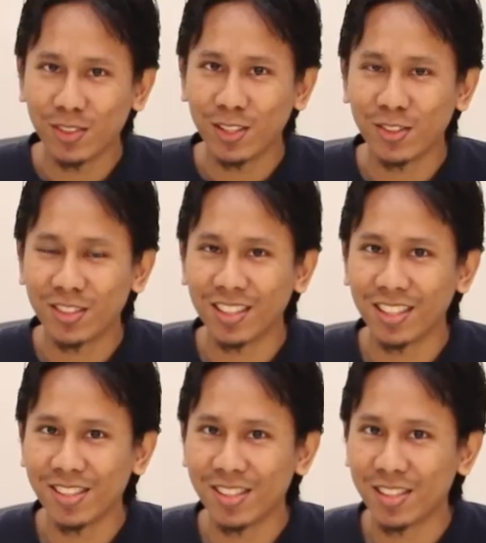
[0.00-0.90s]
video
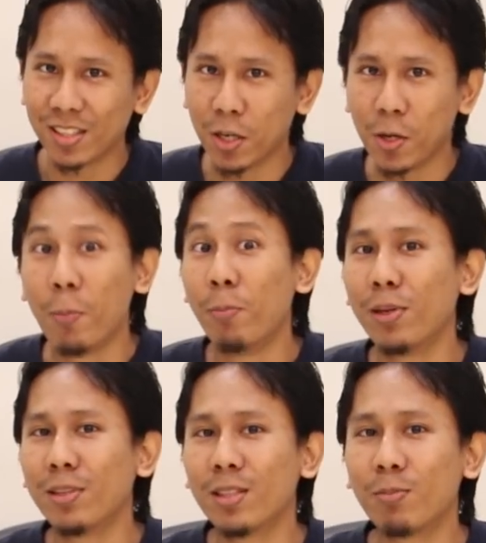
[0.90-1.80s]
series,
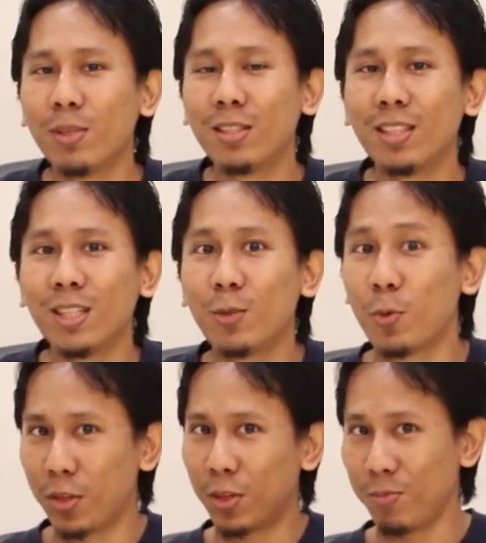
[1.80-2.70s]
Build a PC
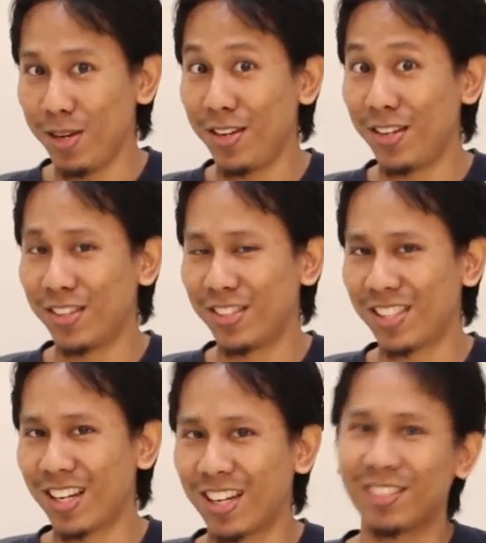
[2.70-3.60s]
with me,
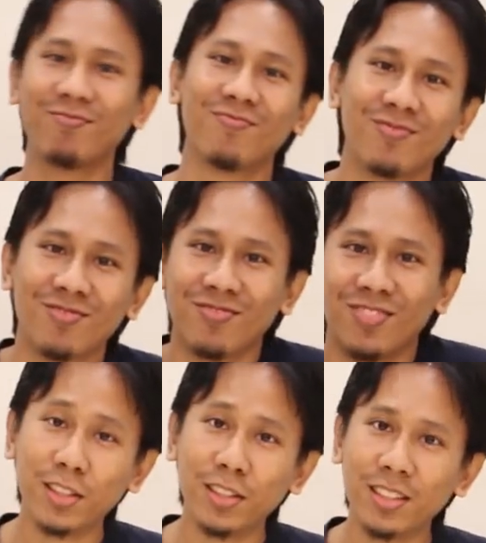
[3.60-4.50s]
Syah.
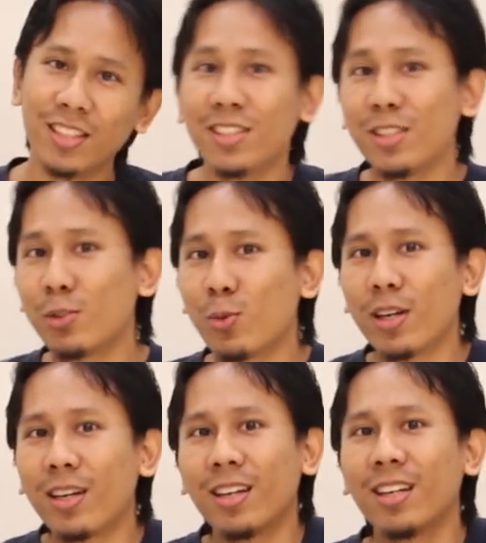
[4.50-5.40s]
This is
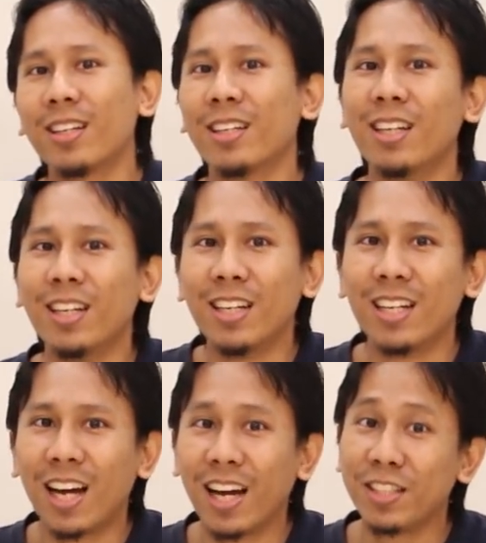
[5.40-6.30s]
where
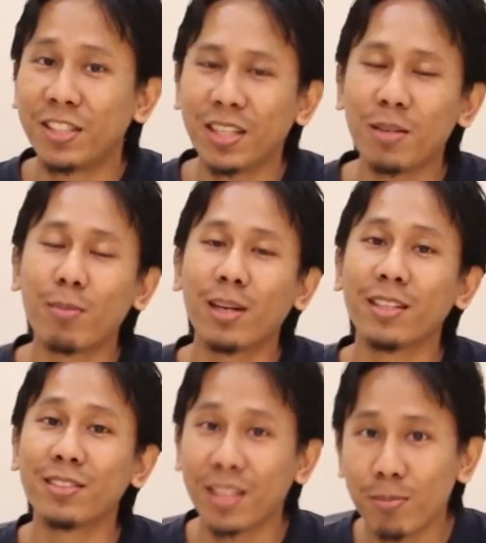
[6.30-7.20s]
I share
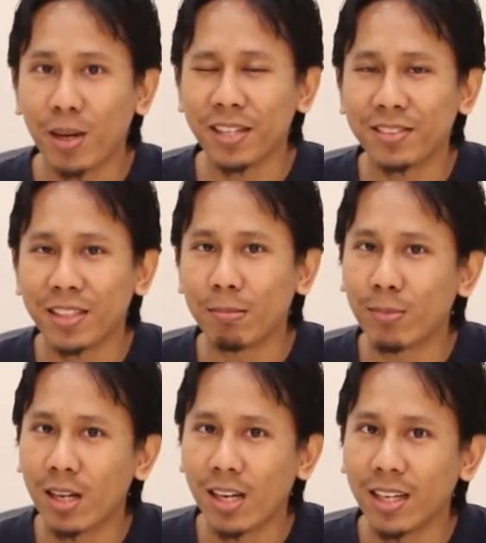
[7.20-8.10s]
my
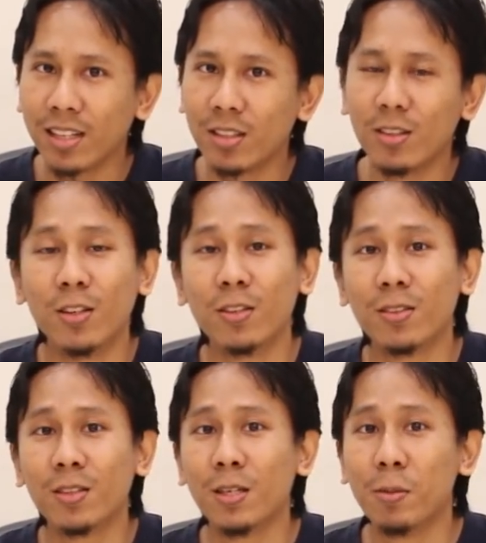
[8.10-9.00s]
step-by-step guide
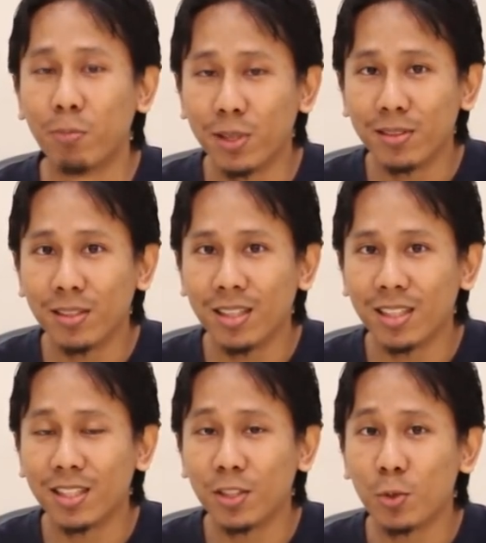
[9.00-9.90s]
on
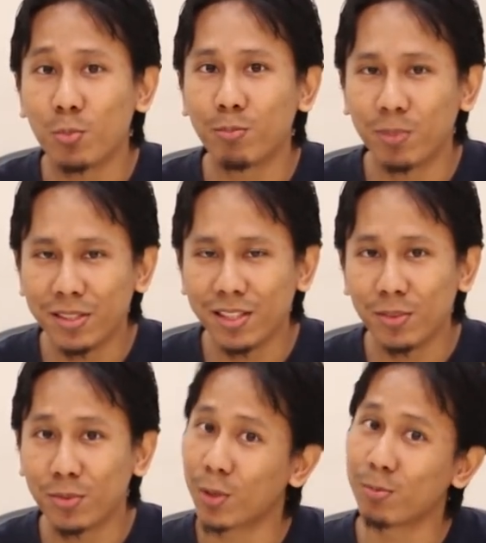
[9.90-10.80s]
building a new
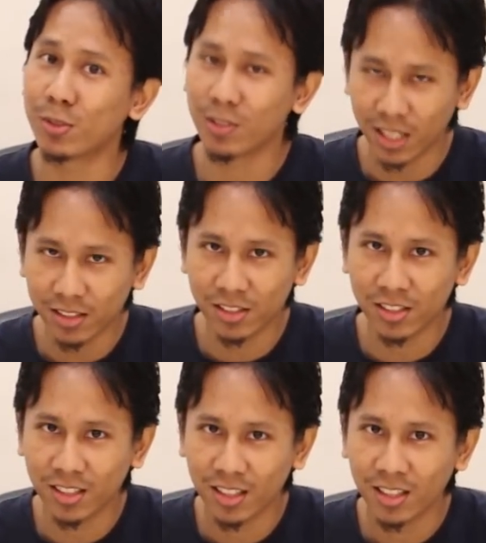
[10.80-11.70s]
PC from
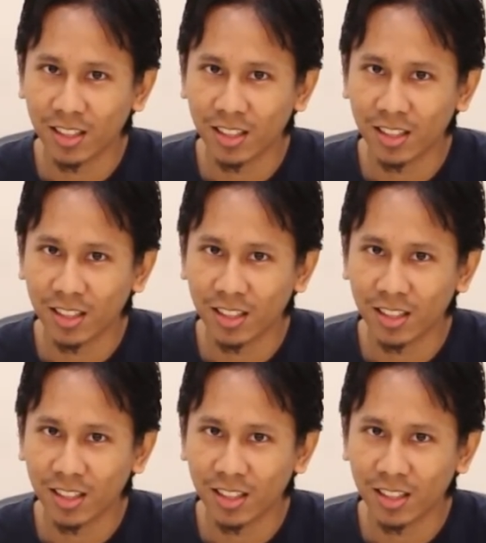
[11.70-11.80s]
scratch.